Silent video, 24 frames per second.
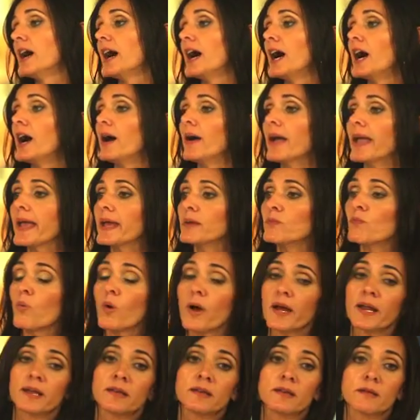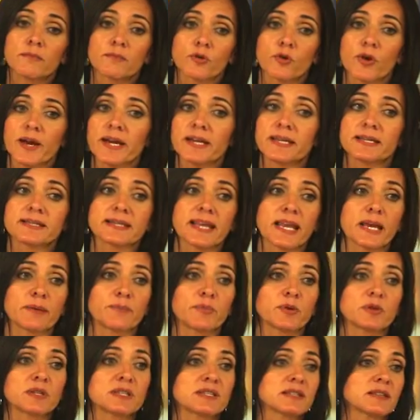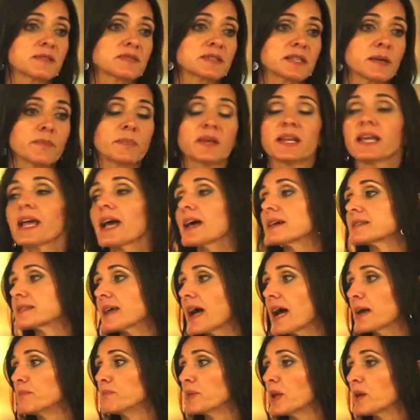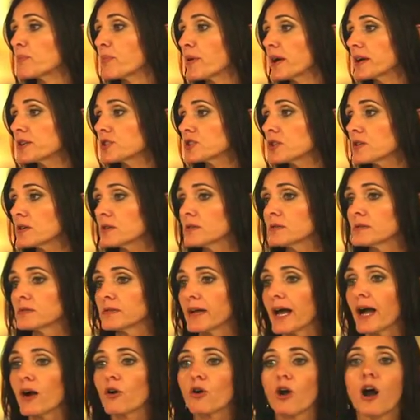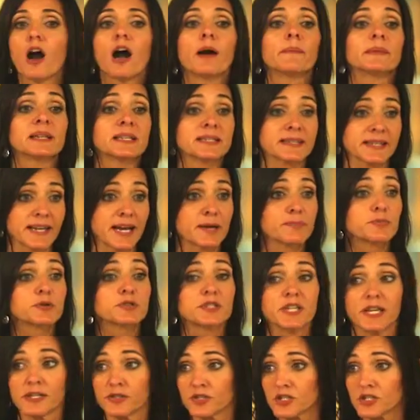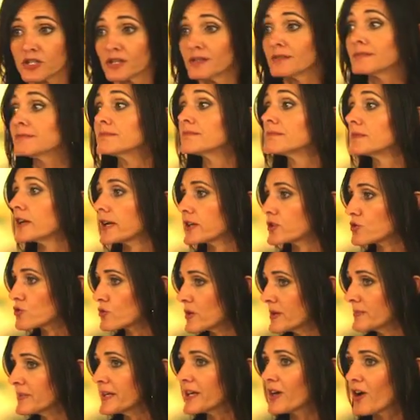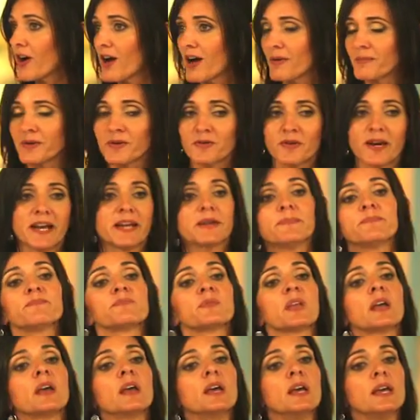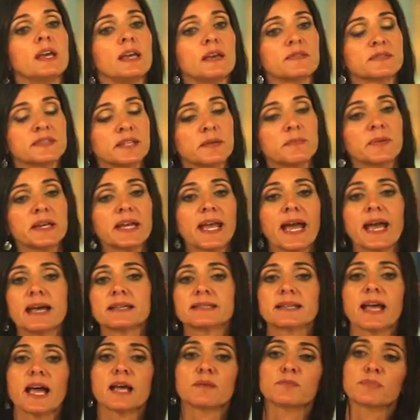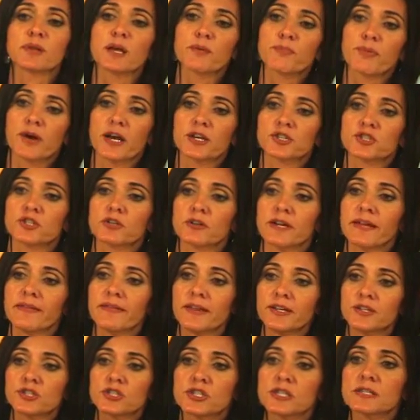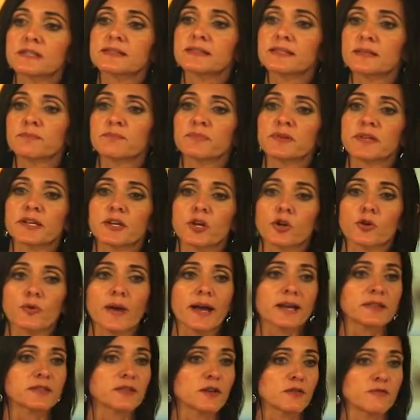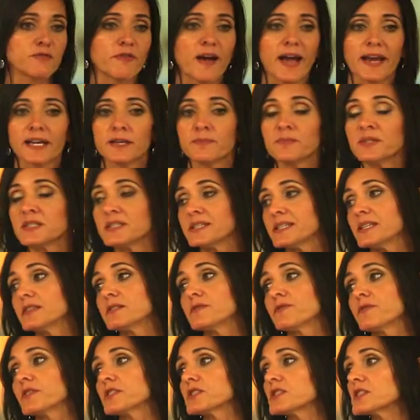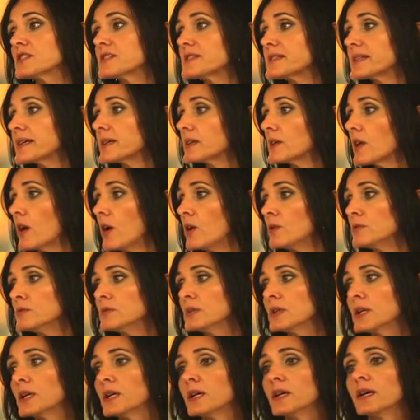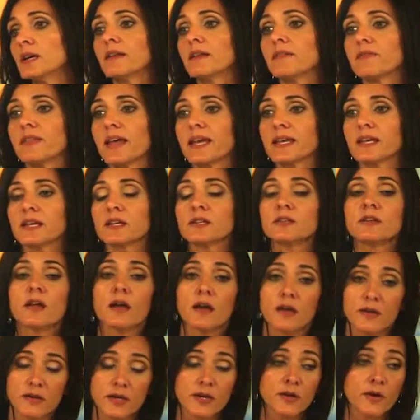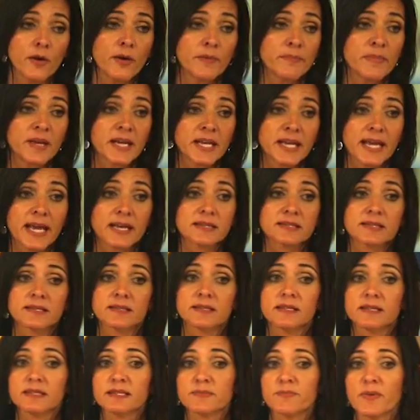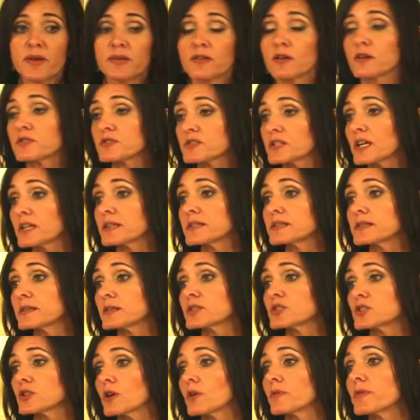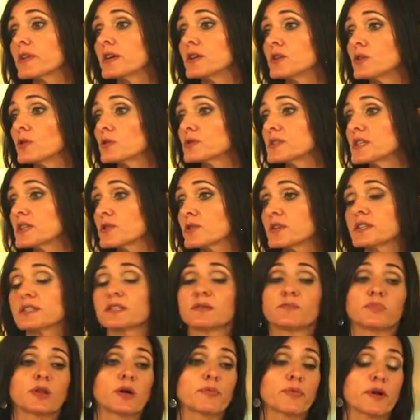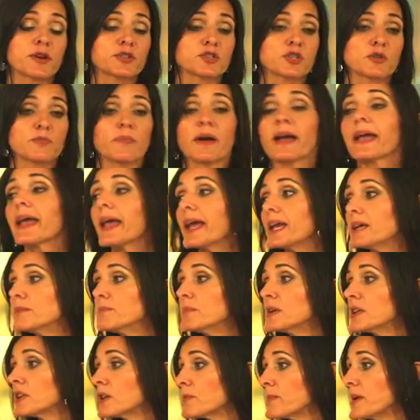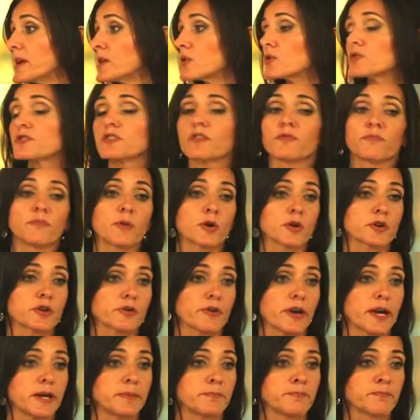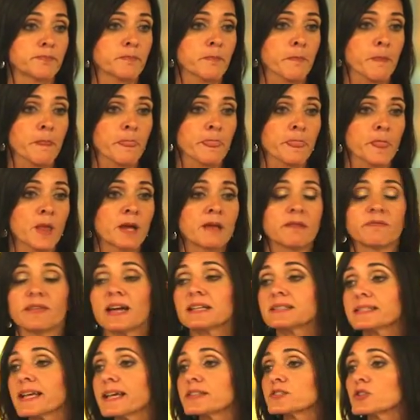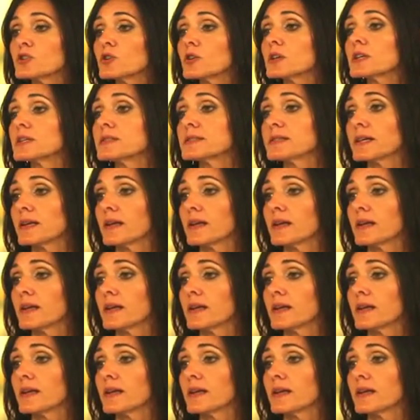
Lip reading: And one great example is if somebody has high blood pressure. How common is hypertension? Extremely common, right? If somebody has high blood pressure and they just simply correct their vitamin D deficiency alone, they can, in many cases, there are studies that show that you'll decrease the blood pressure by 8 millimeters of mercury. That's as good as